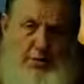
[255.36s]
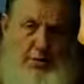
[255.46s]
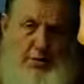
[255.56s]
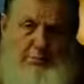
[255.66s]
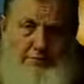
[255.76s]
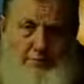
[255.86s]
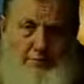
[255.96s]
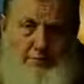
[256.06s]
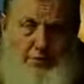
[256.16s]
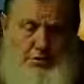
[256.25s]
they call it for
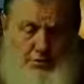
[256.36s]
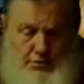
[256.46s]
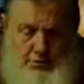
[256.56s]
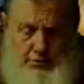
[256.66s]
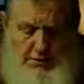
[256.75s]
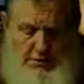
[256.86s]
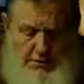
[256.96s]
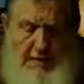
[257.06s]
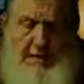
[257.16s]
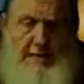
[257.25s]
books and so on
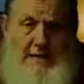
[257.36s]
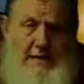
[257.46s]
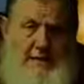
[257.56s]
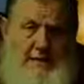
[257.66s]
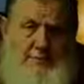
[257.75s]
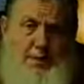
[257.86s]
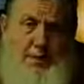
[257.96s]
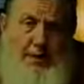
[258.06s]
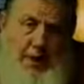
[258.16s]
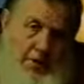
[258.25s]
today, is
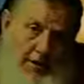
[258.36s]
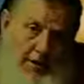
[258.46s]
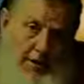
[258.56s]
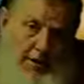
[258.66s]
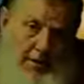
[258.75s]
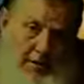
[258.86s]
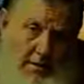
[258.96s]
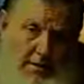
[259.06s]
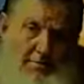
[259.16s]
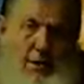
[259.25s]
Bart Ehrman.
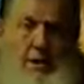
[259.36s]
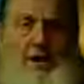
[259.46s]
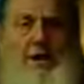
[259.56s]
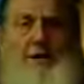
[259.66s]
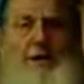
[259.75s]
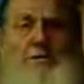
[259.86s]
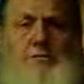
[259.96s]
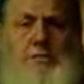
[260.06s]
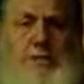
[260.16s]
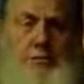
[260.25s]
And Bart Ehrman has
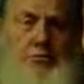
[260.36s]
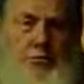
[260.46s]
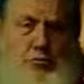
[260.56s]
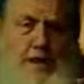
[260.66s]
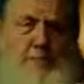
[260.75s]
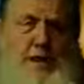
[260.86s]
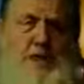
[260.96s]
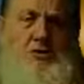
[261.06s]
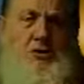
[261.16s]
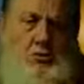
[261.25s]
written three
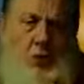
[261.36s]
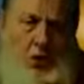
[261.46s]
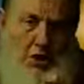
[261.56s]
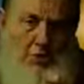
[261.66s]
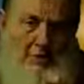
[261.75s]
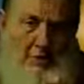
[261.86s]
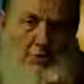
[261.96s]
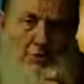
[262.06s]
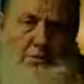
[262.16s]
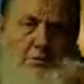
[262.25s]
major works that are
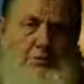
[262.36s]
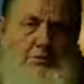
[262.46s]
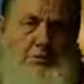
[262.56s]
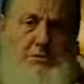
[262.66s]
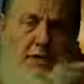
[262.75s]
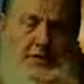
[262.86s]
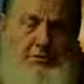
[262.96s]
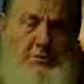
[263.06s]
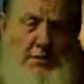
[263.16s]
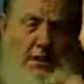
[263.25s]
produced
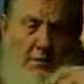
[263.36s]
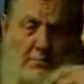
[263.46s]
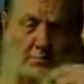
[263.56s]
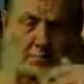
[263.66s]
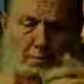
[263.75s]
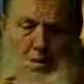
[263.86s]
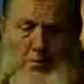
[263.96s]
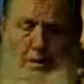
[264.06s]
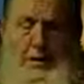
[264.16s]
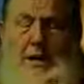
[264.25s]
and, and
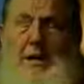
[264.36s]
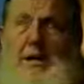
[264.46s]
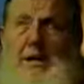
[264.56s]
promoted,